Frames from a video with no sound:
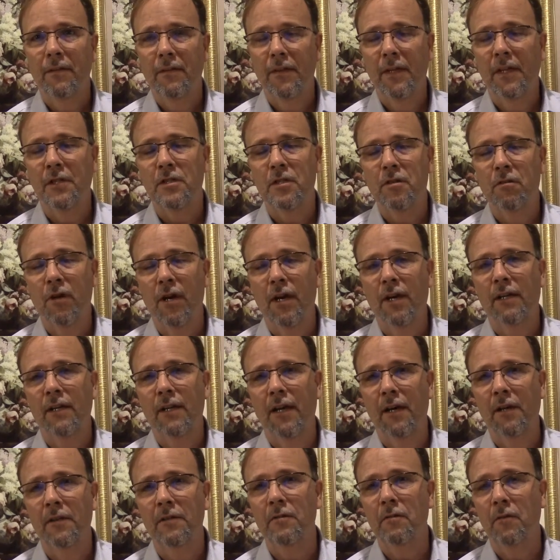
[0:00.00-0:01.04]
That's correct.
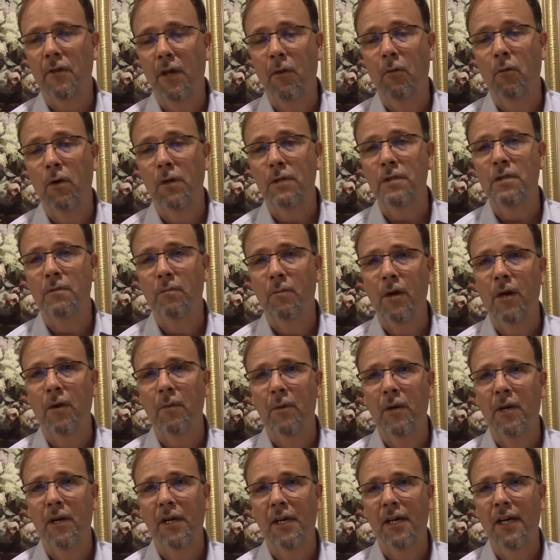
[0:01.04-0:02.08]
That was the
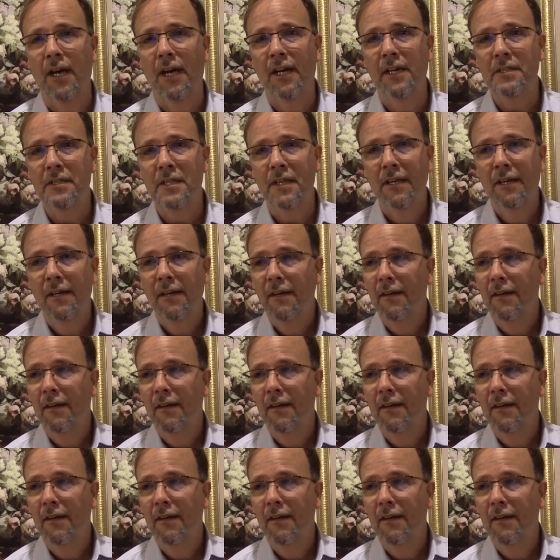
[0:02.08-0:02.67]
Marbury case.